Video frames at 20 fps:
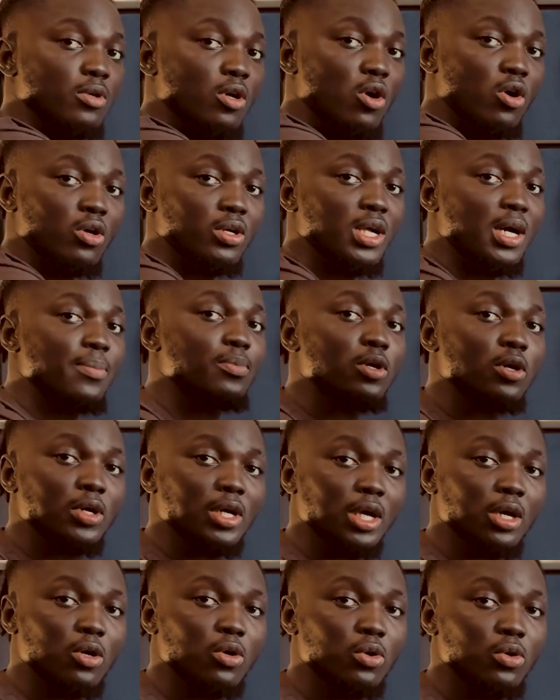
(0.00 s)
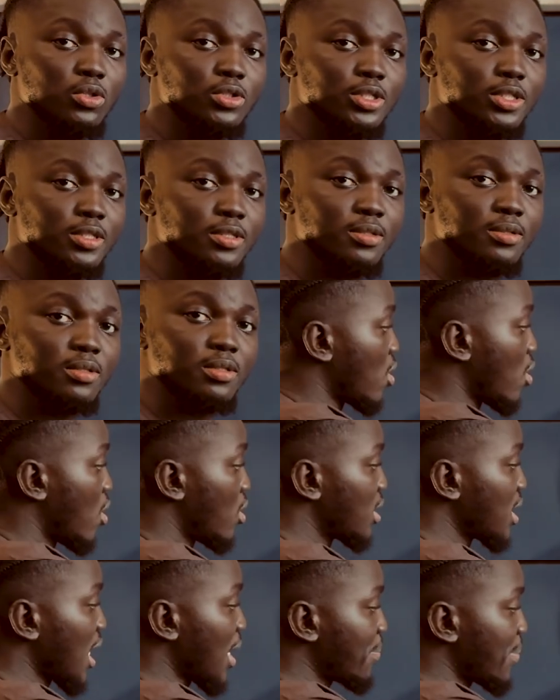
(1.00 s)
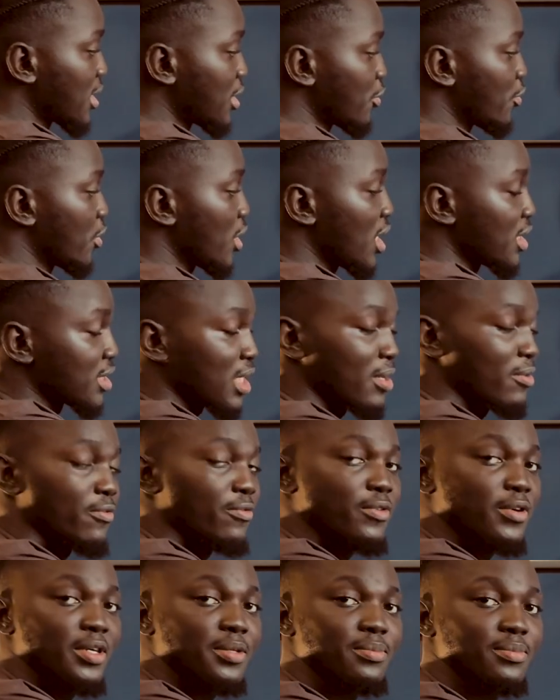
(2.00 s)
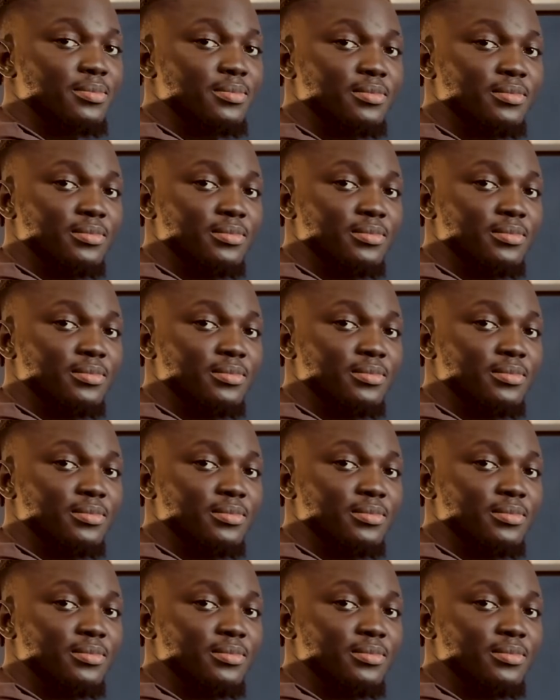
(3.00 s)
order block in quotes, on that particular time frame,